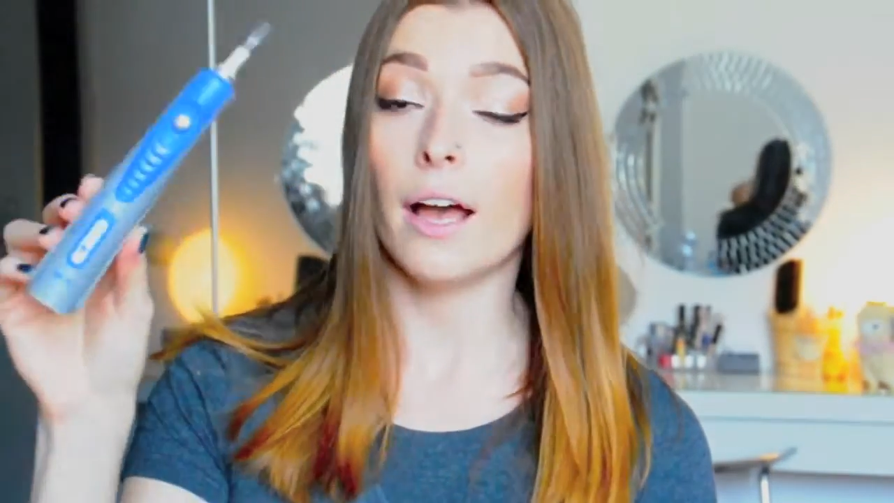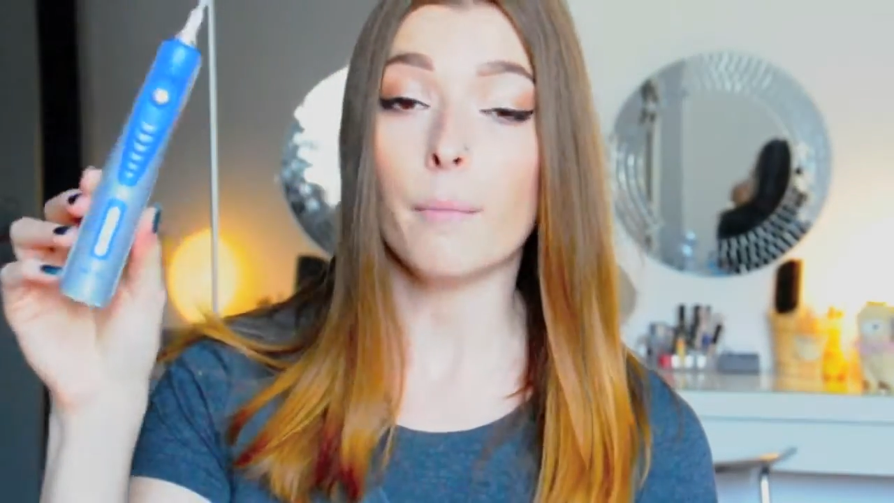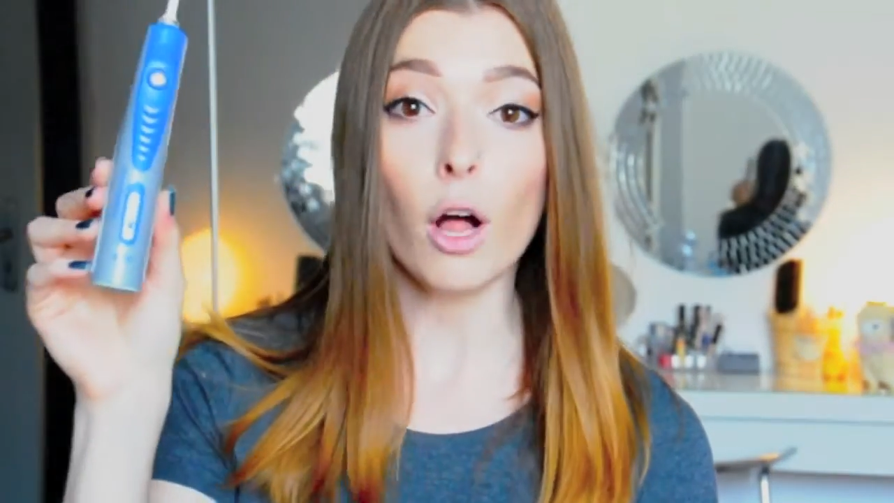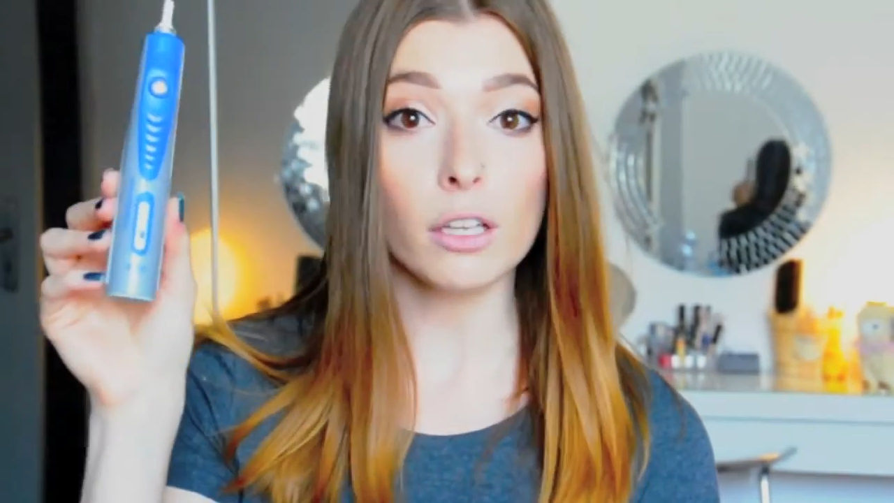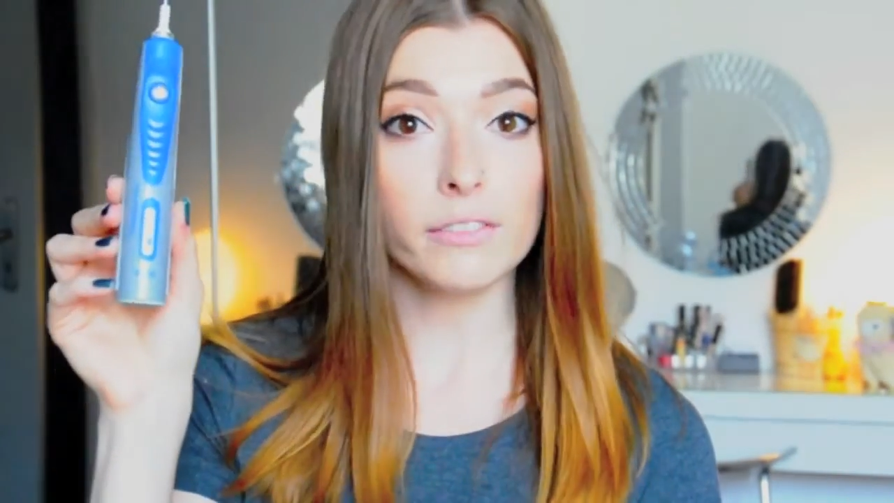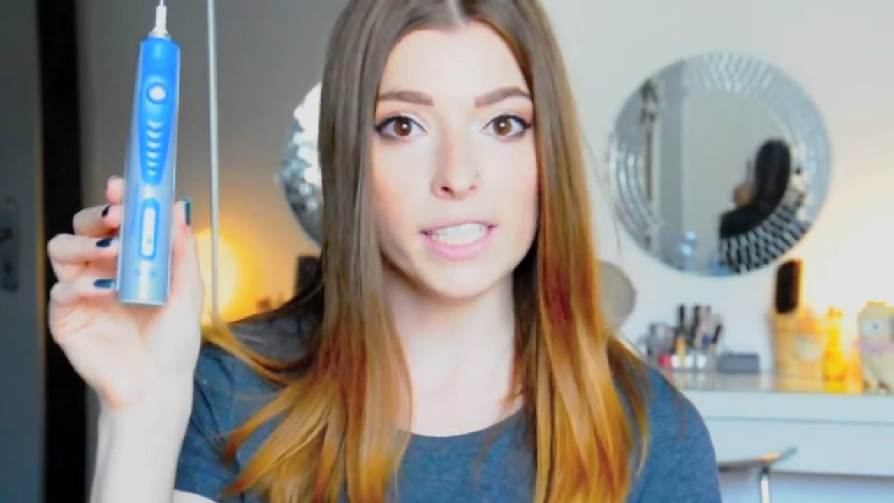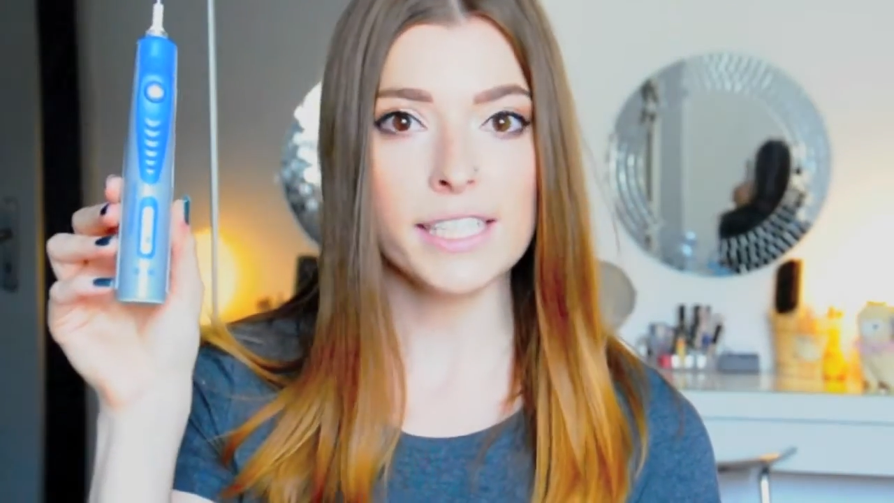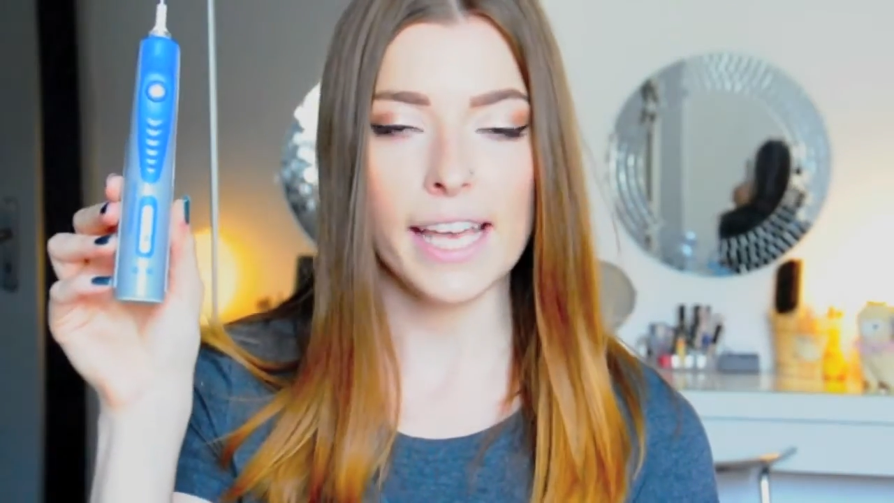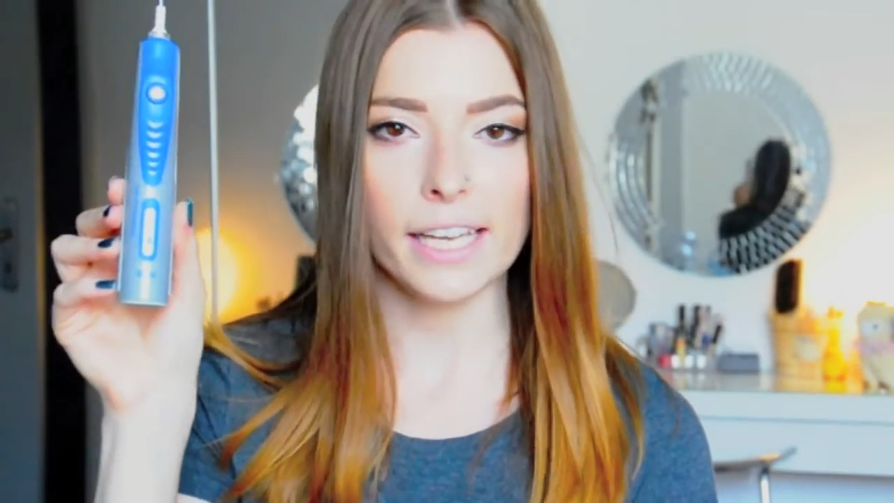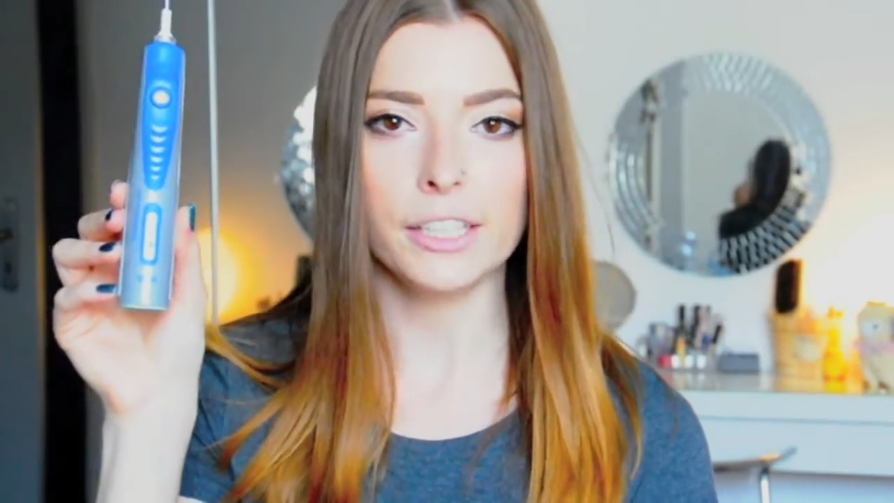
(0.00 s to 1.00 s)
all of
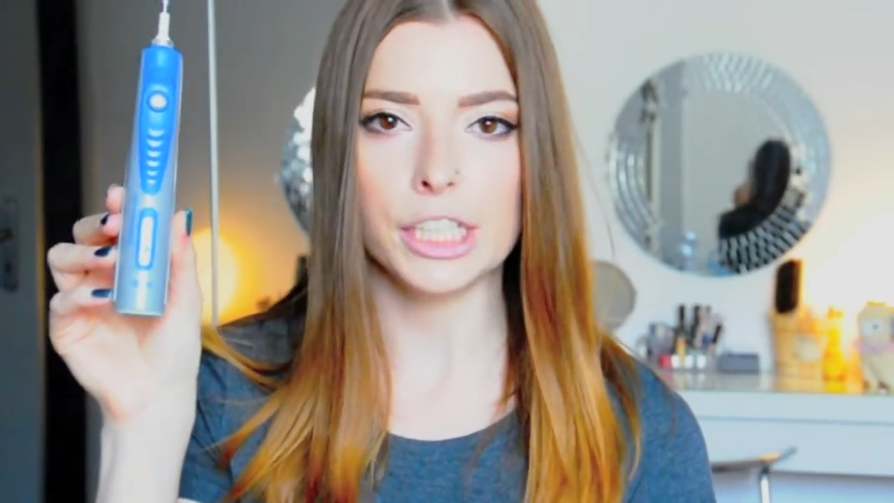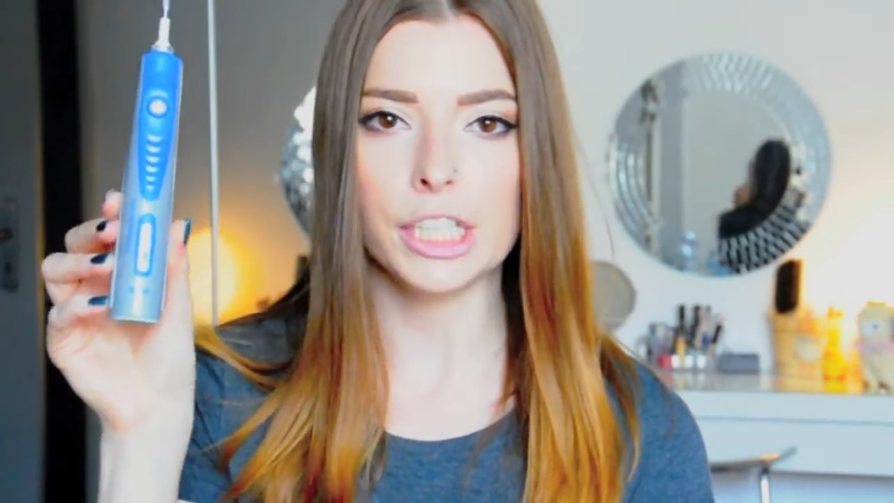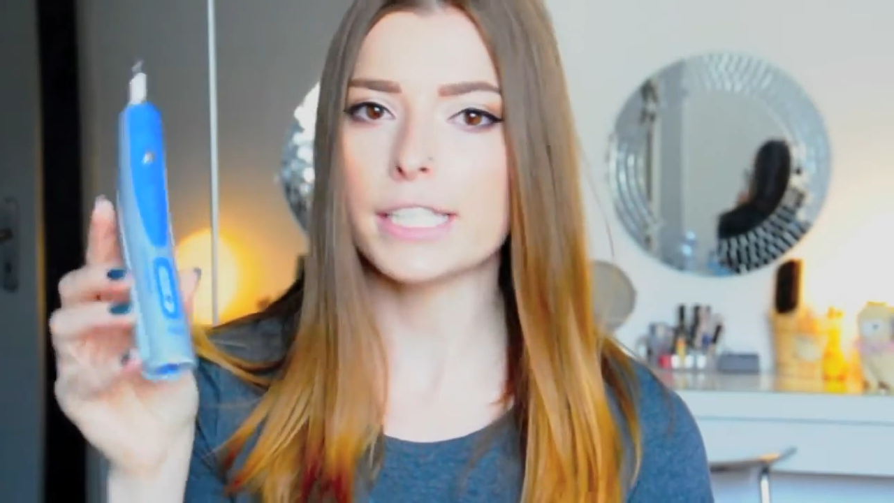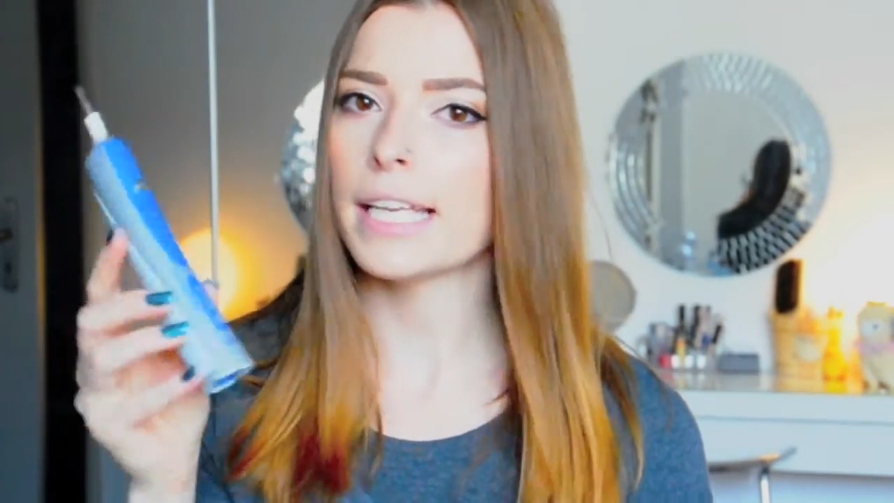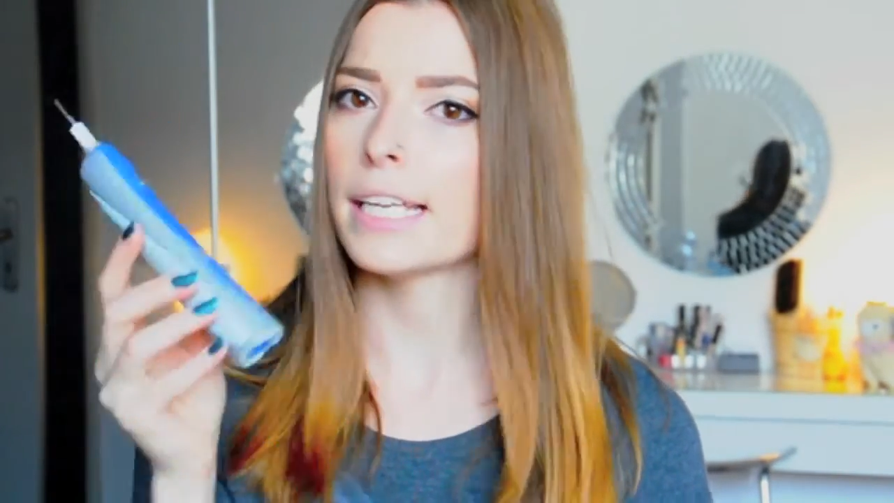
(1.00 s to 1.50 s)
these 8 years,